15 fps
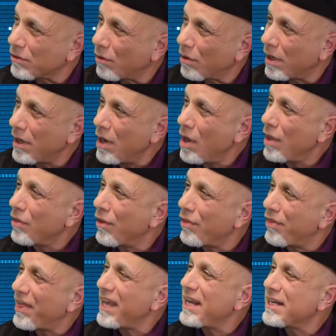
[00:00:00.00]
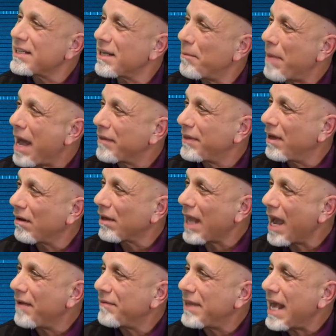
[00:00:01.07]
or the things about their
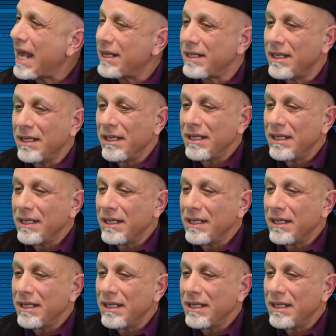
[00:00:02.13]
life that